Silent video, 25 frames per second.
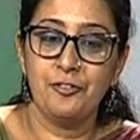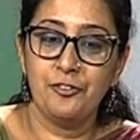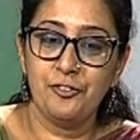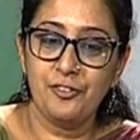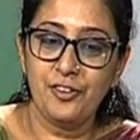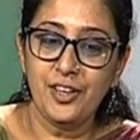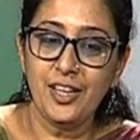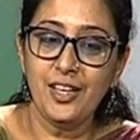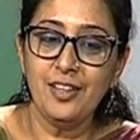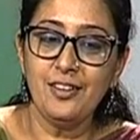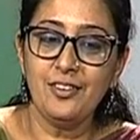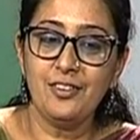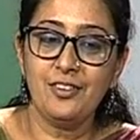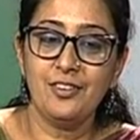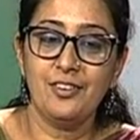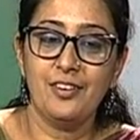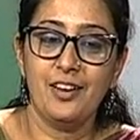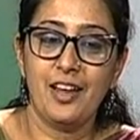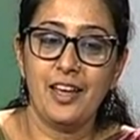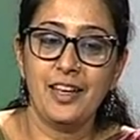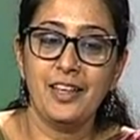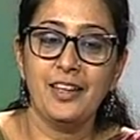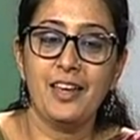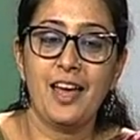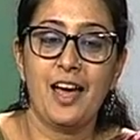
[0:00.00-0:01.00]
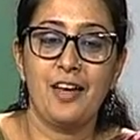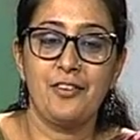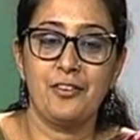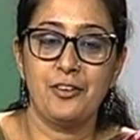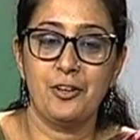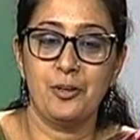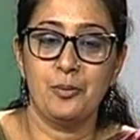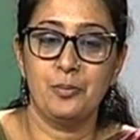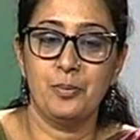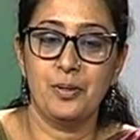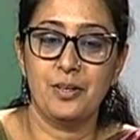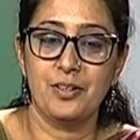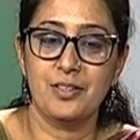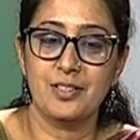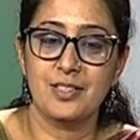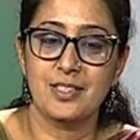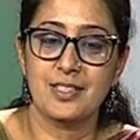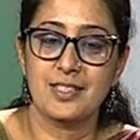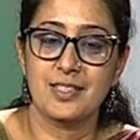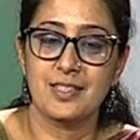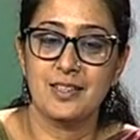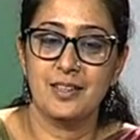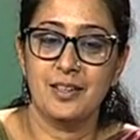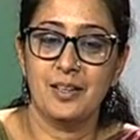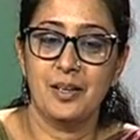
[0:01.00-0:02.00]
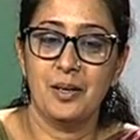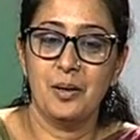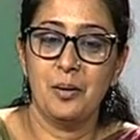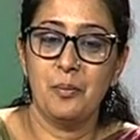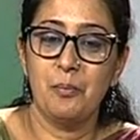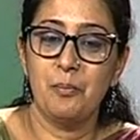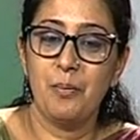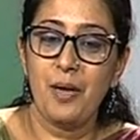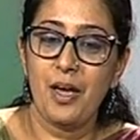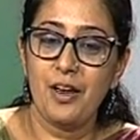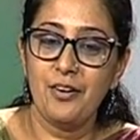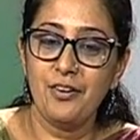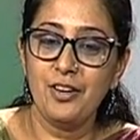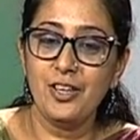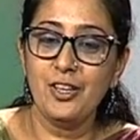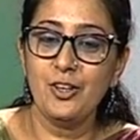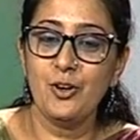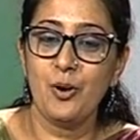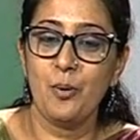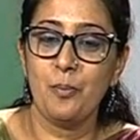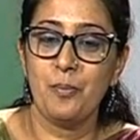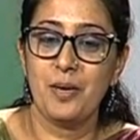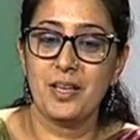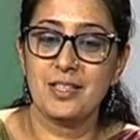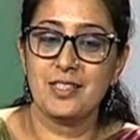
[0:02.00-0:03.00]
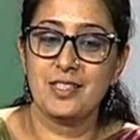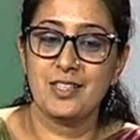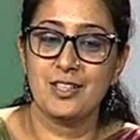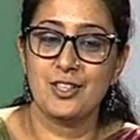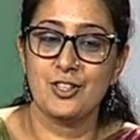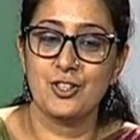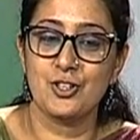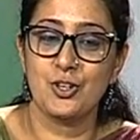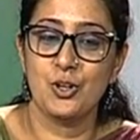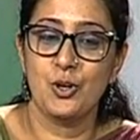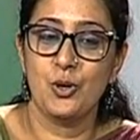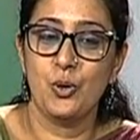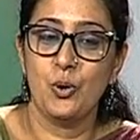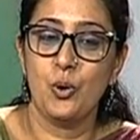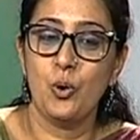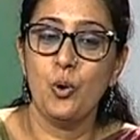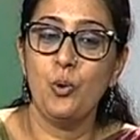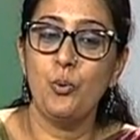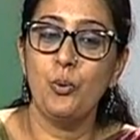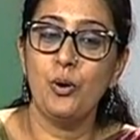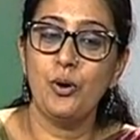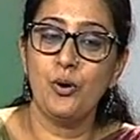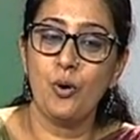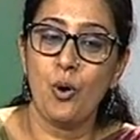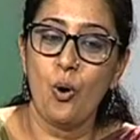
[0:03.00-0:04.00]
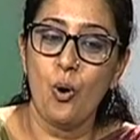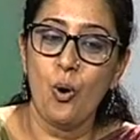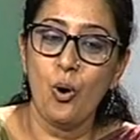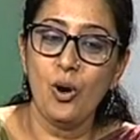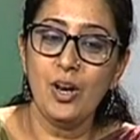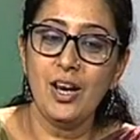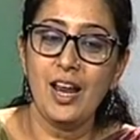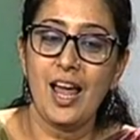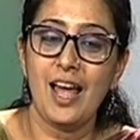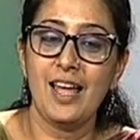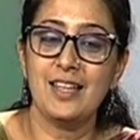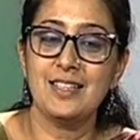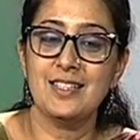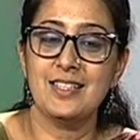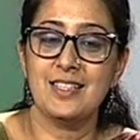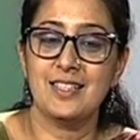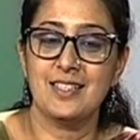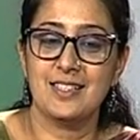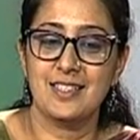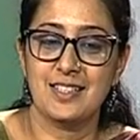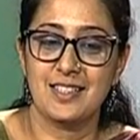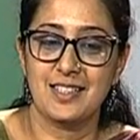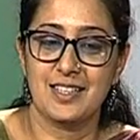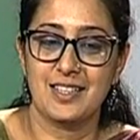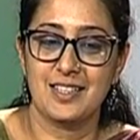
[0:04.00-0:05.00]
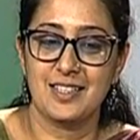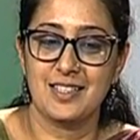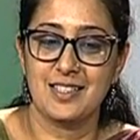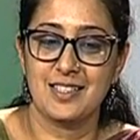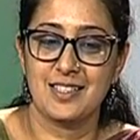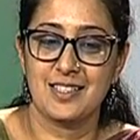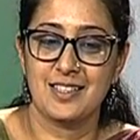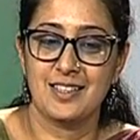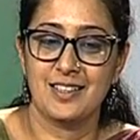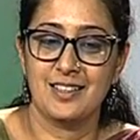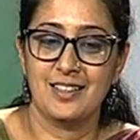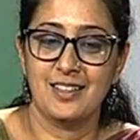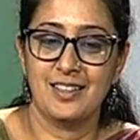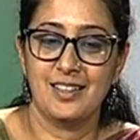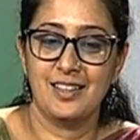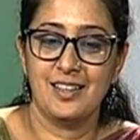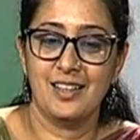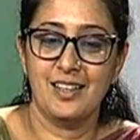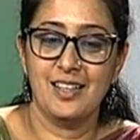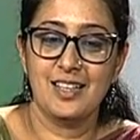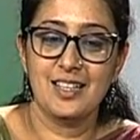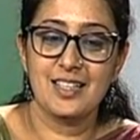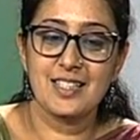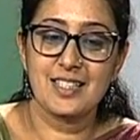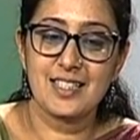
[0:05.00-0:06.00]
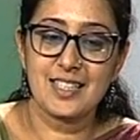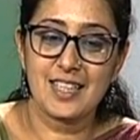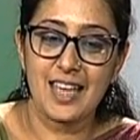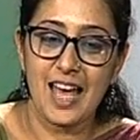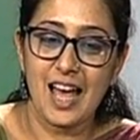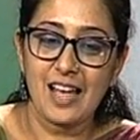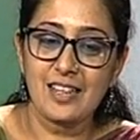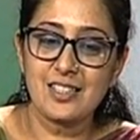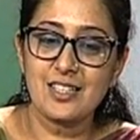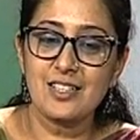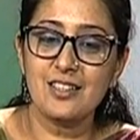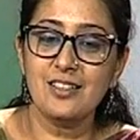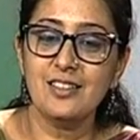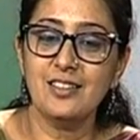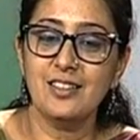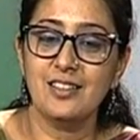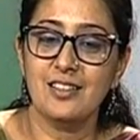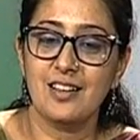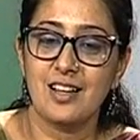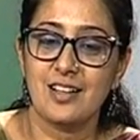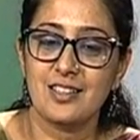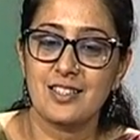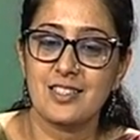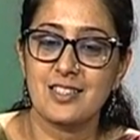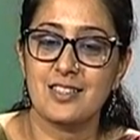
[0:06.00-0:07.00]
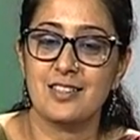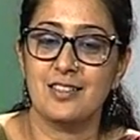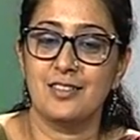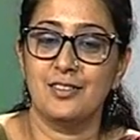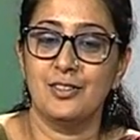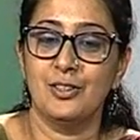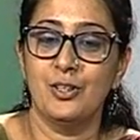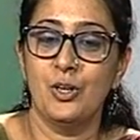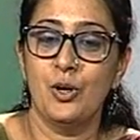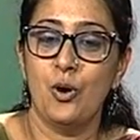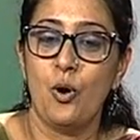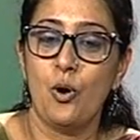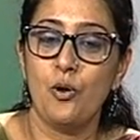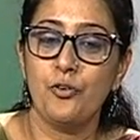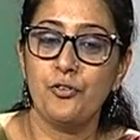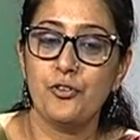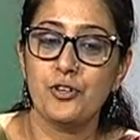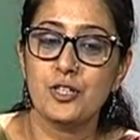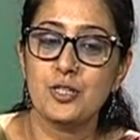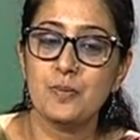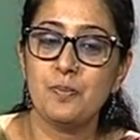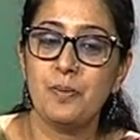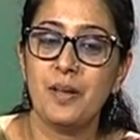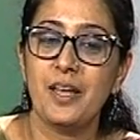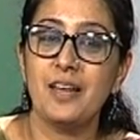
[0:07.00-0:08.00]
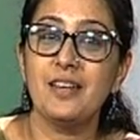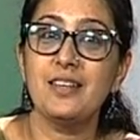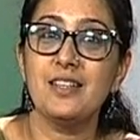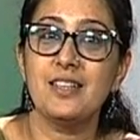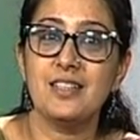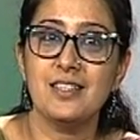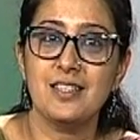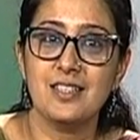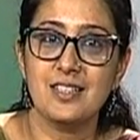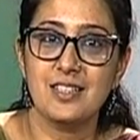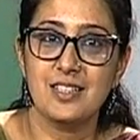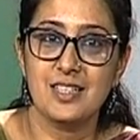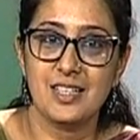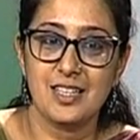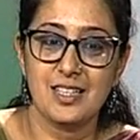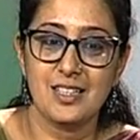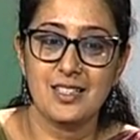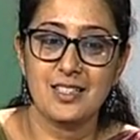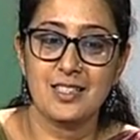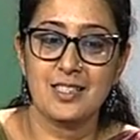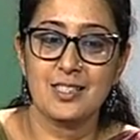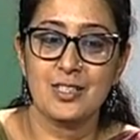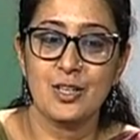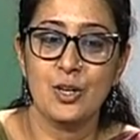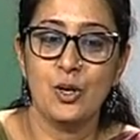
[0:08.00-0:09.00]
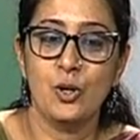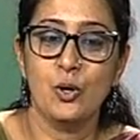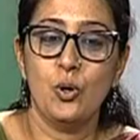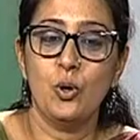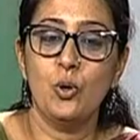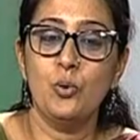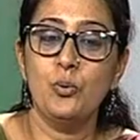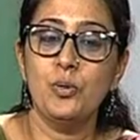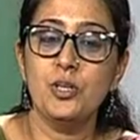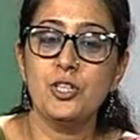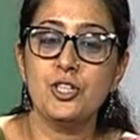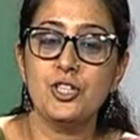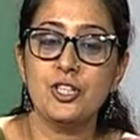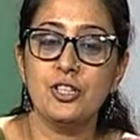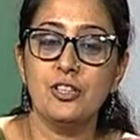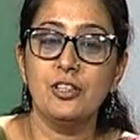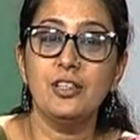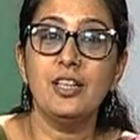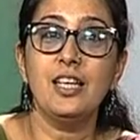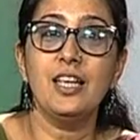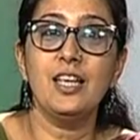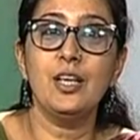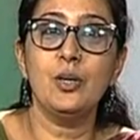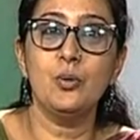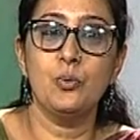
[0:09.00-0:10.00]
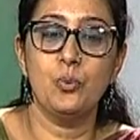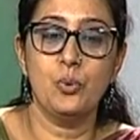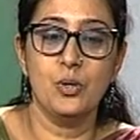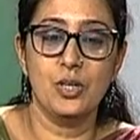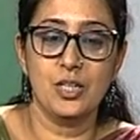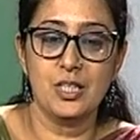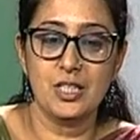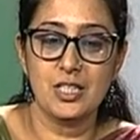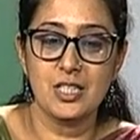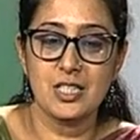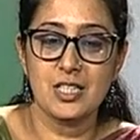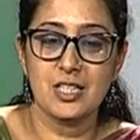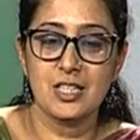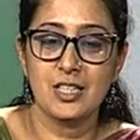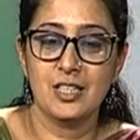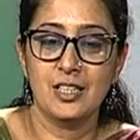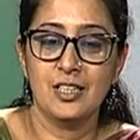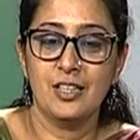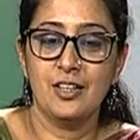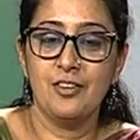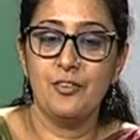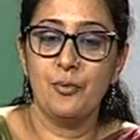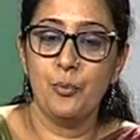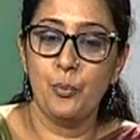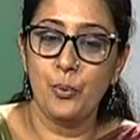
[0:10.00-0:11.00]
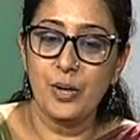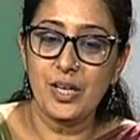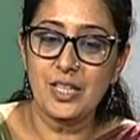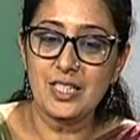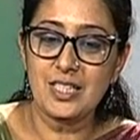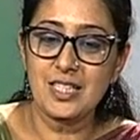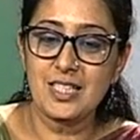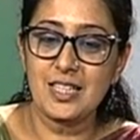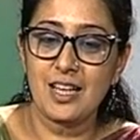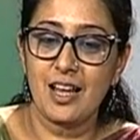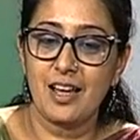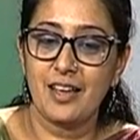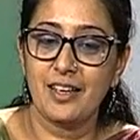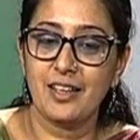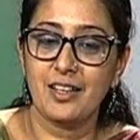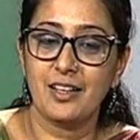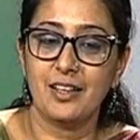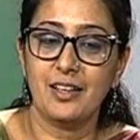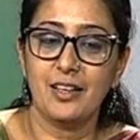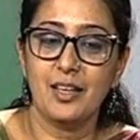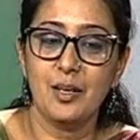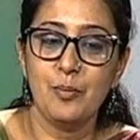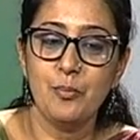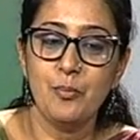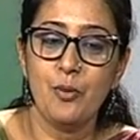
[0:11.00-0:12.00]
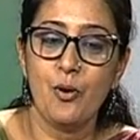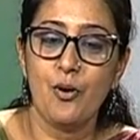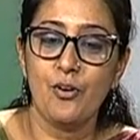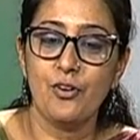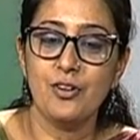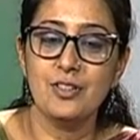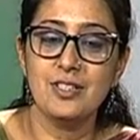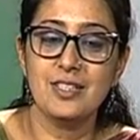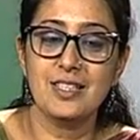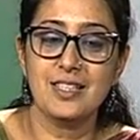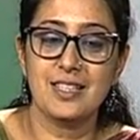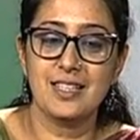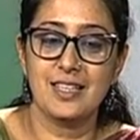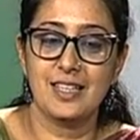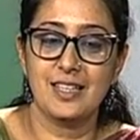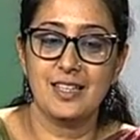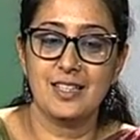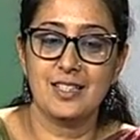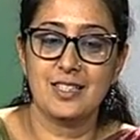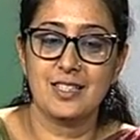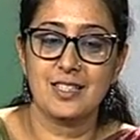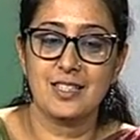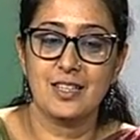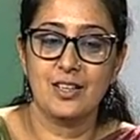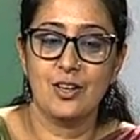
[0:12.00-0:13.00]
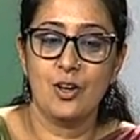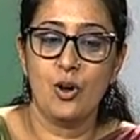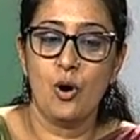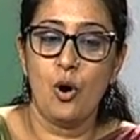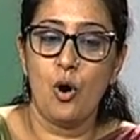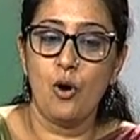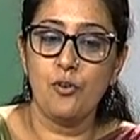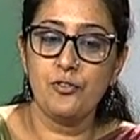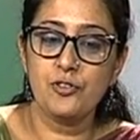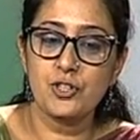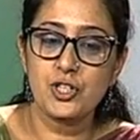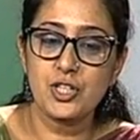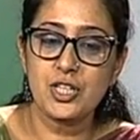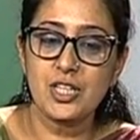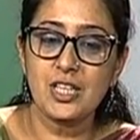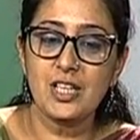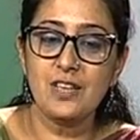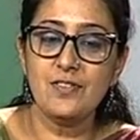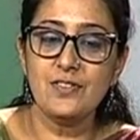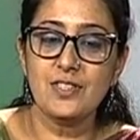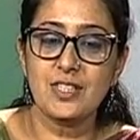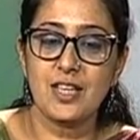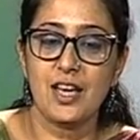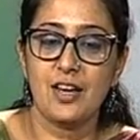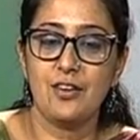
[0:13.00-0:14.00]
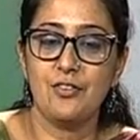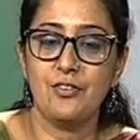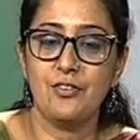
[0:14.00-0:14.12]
faith like carrier birds bearing your message over all lands and seas scatter the luster of resplendent deeds over journeying world winds like immoral seeds of sheaves